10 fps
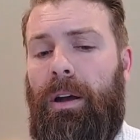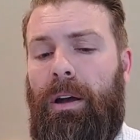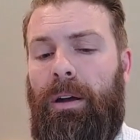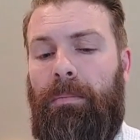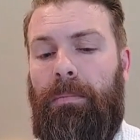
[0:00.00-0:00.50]

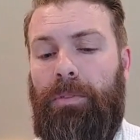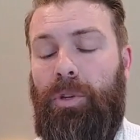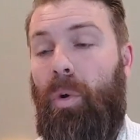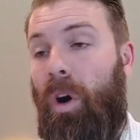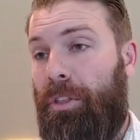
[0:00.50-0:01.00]
Um,
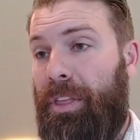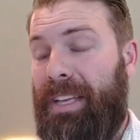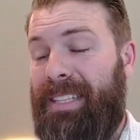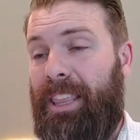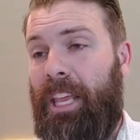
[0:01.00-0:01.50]
do all the
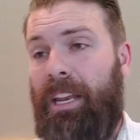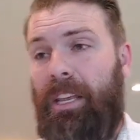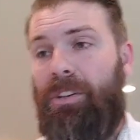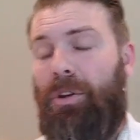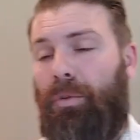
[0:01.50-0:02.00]
things that they
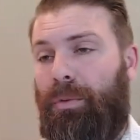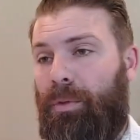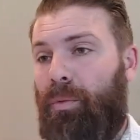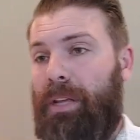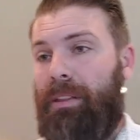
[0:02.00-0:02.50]
need to from
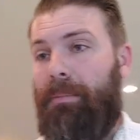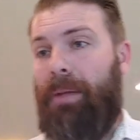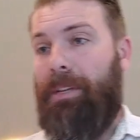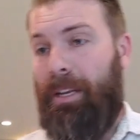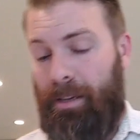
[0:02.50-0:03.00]
the week that
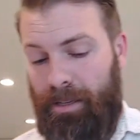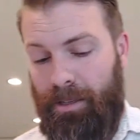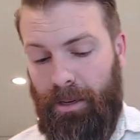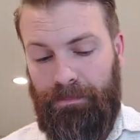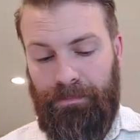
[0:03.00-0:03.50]
maybe didn't get
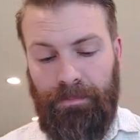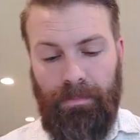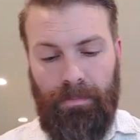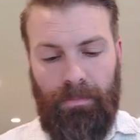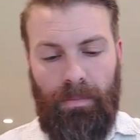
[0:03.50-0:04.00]
done
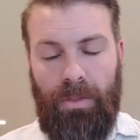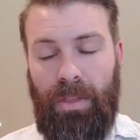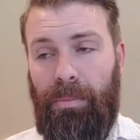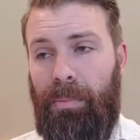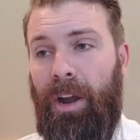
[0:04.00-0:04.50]

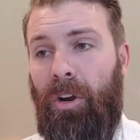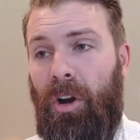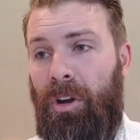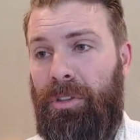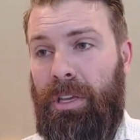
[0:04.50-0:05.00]
they prepare
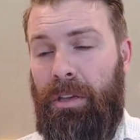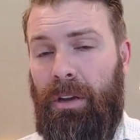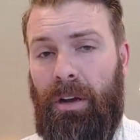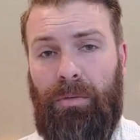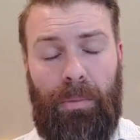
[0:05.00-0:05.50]
all
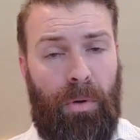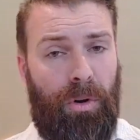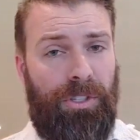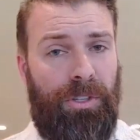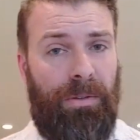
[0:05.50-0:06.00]
the uh,
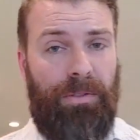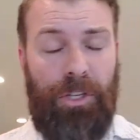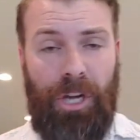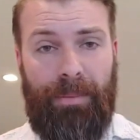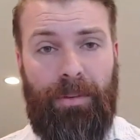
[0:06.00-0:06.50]
reports,
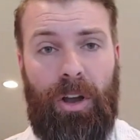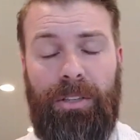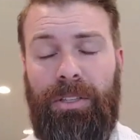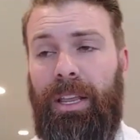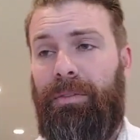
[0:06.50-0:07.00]
the job
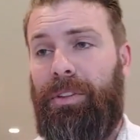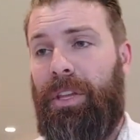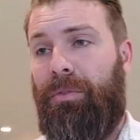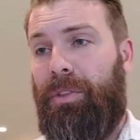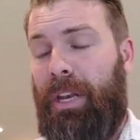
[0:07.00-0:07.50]
costing, and
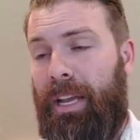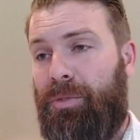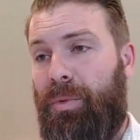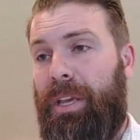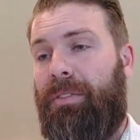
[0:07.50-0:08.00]
everything for the
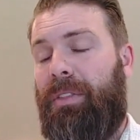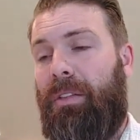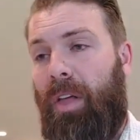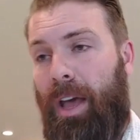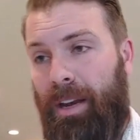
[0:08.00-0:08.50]
next week.
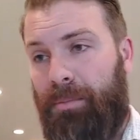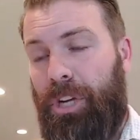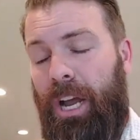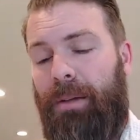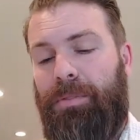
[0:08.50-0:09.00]
They line up
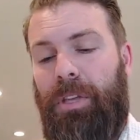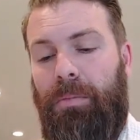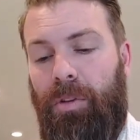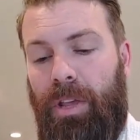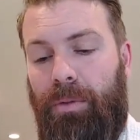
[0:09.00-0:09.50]
jobs, they
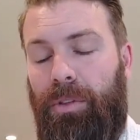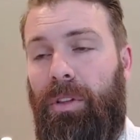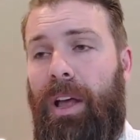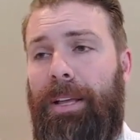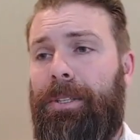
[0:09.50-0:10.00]
communicate with
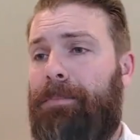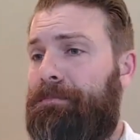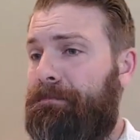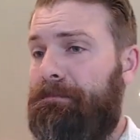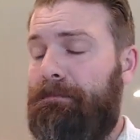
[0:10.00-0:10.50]
clients,
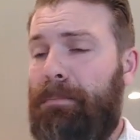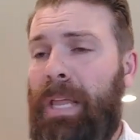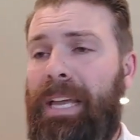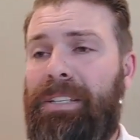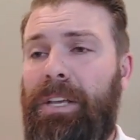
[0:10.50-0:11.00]

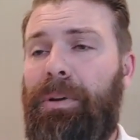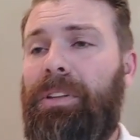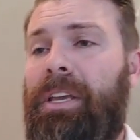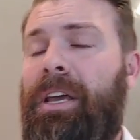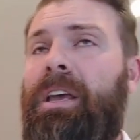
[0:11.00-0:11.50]
and
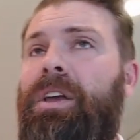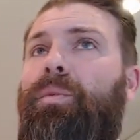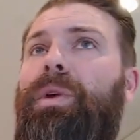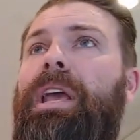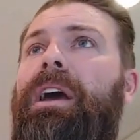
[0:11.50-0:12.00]
typically
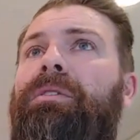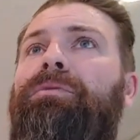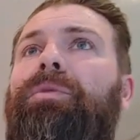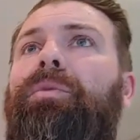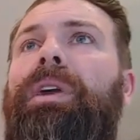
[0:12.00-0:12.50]
we
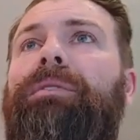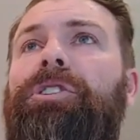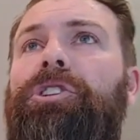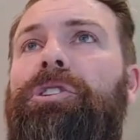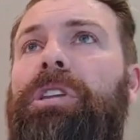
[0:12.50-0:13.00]
have we have
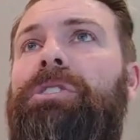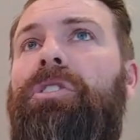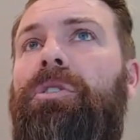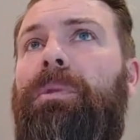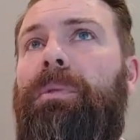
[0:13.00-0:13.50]
such a
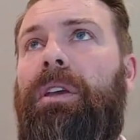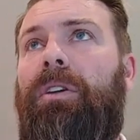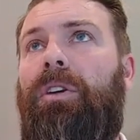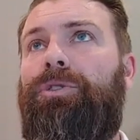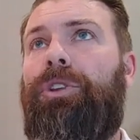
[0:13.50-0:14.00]
decent human being
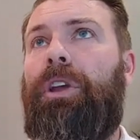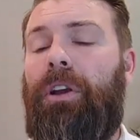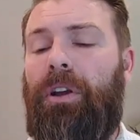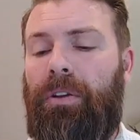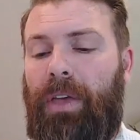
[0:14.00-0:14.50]
culture
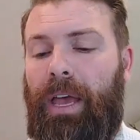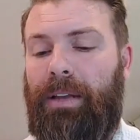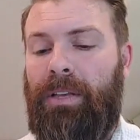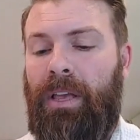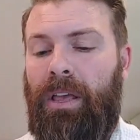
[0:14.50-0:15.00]
here
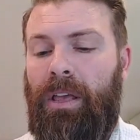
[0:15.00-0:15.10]
that